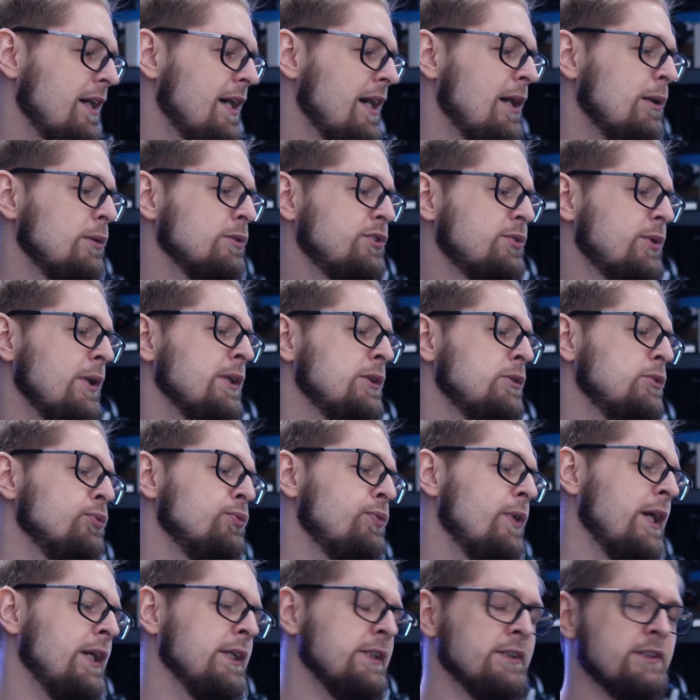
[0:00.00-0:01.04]
I was trying to
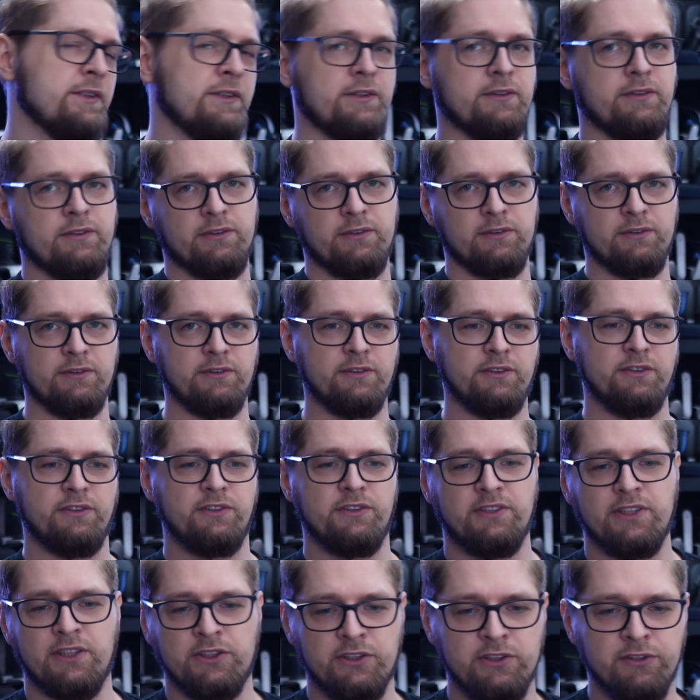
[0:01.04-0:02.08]
find
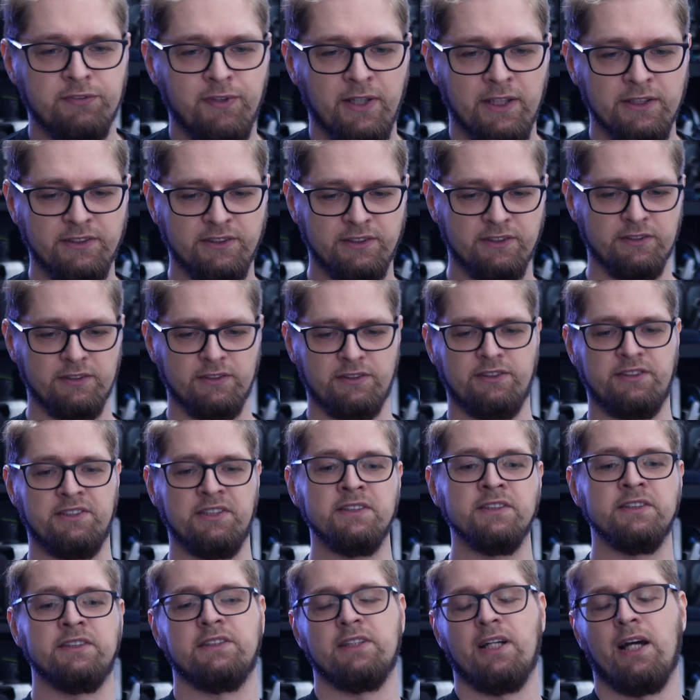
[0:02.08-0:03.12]
such device
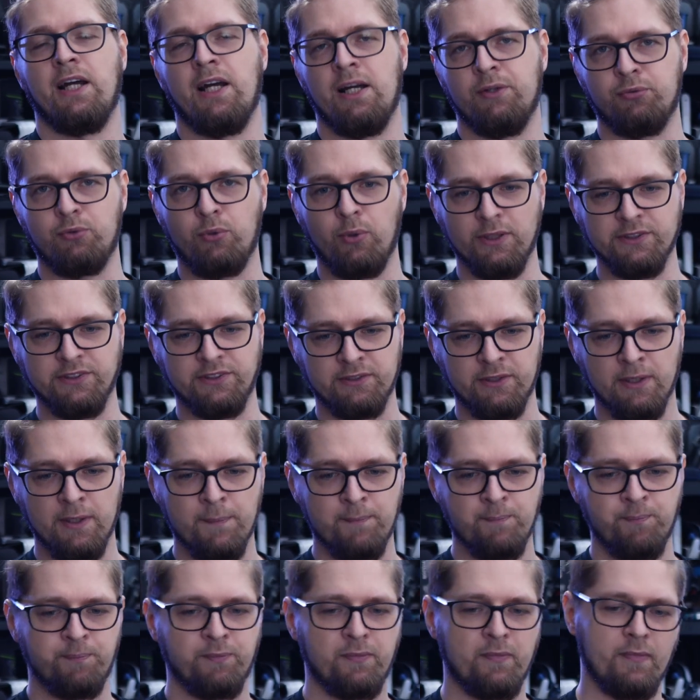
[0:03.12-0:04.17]
since I have Quest,
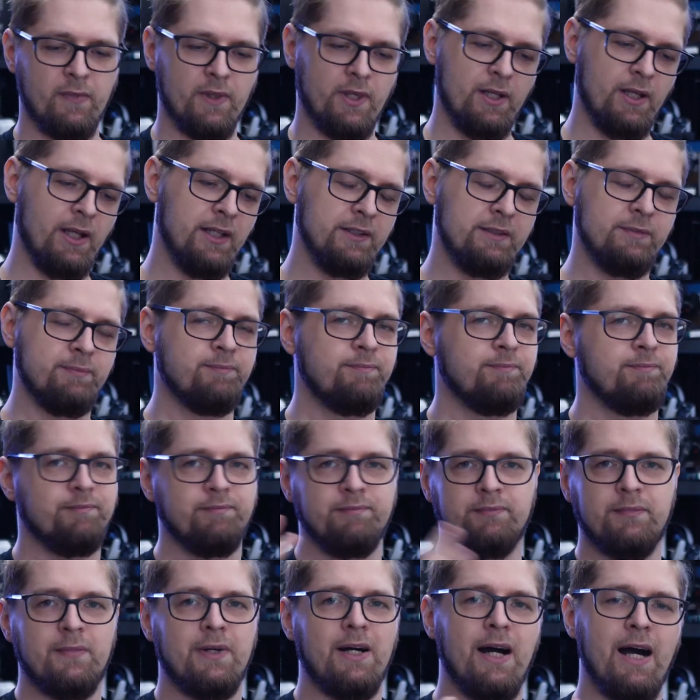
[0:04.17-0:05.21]
and
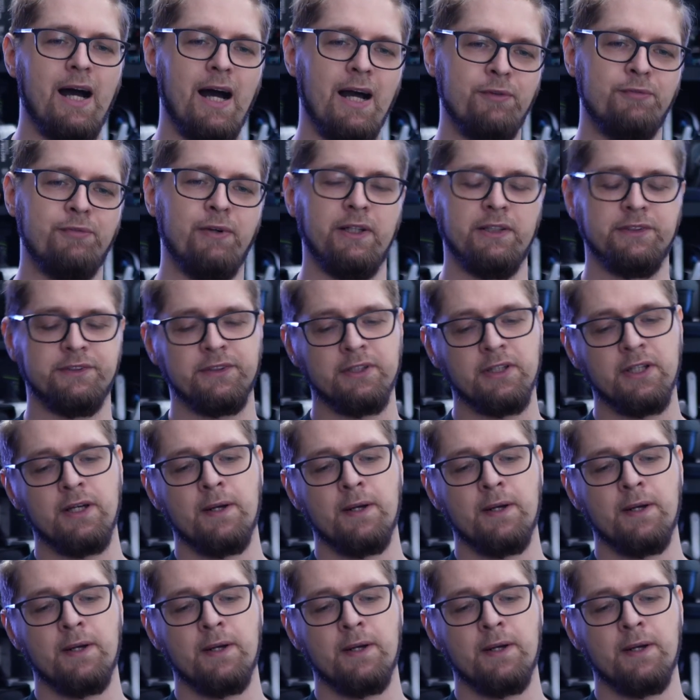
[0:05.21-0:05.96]
I failed.